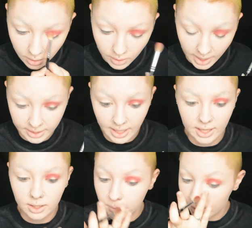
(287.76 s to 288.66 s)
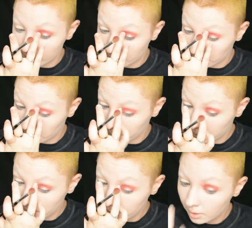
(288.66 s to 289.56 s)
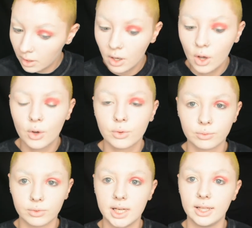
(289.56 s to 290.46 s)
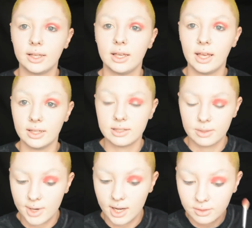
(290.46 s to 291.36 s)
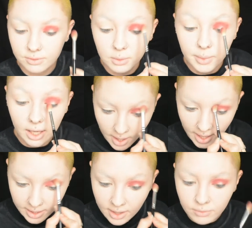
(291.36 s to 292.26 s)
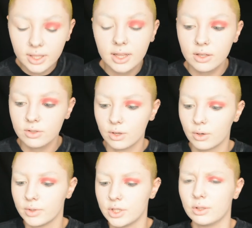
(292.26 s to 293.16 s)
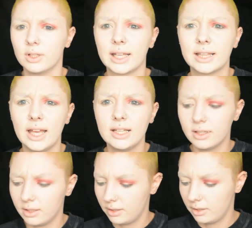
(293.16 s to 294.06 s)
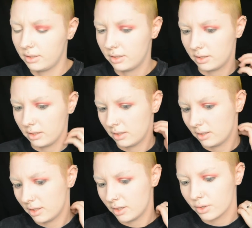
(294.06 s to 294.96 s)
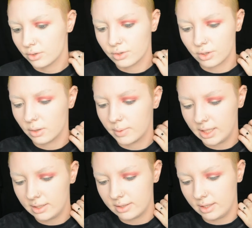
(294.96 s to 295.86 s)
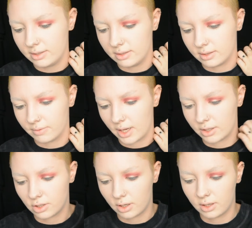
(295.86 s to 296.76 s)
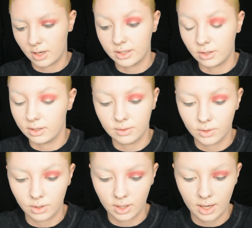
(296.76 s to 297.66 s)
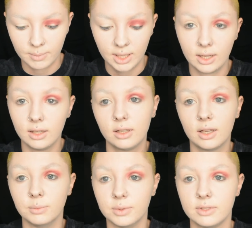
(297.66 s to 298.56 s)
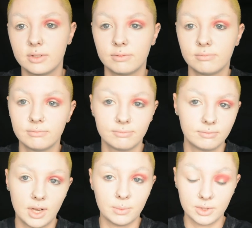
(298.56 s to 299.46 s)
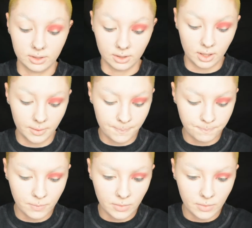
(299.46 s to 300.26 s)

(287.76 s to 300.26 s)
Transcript: And Key and Peele really hits the mark for me. And everything is so original. Like they did so many seasons of that show. I don't even know how many. It was It was a lot.